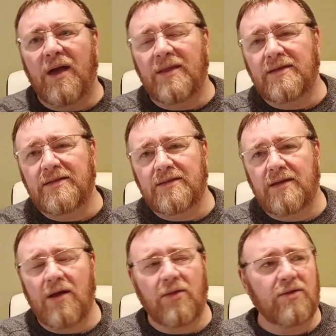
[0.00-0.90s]
And this is
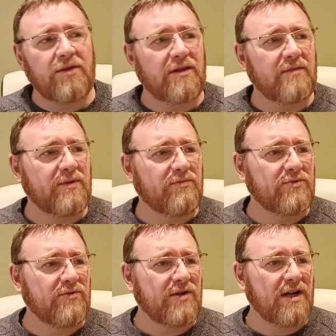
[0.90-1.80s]
another thing that people
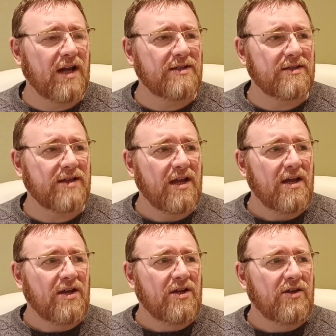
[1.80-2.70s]
don't realise is
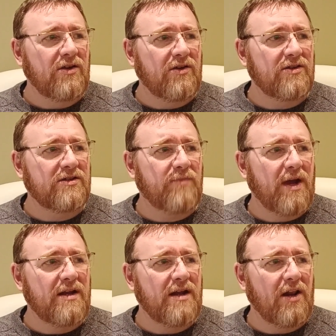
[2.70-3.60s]
you can
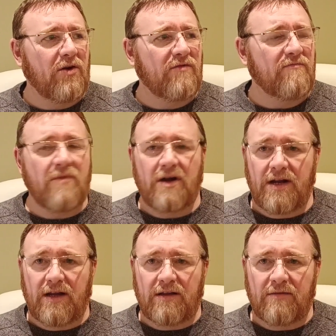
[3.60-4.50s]
spend a lot of
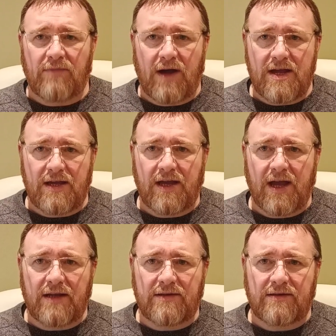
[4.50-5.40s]
money buying
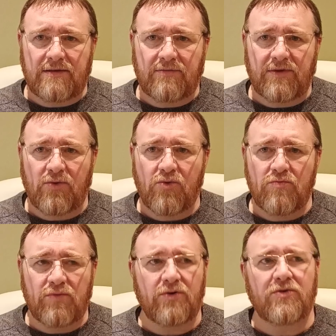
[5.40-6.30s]
kit with
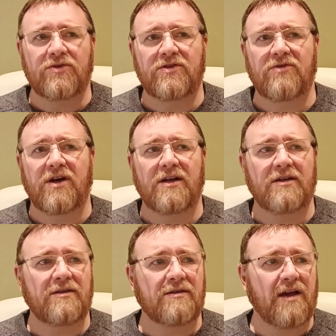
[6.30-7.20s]
homebrew to try
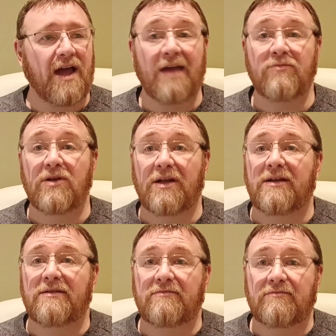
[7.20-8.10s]
and
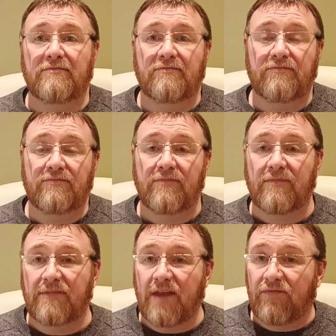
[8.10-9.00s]
emulate
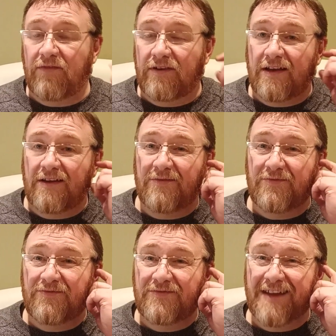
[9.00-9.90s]
different kind
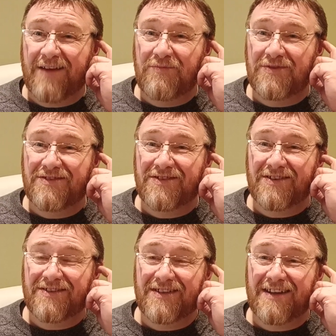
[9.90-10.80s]
of
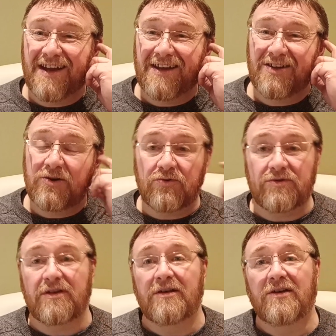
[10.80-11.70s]
temperature
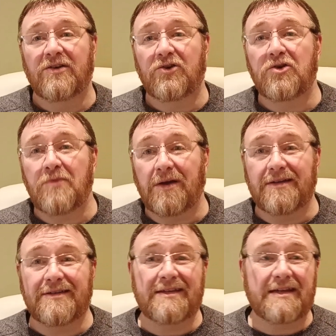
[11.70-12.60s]
scenarios,
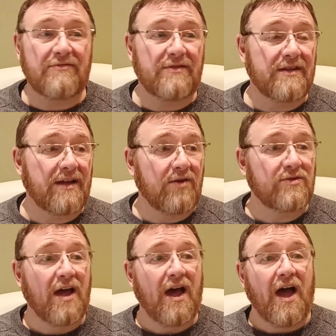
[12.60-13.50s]
humidity, everything else.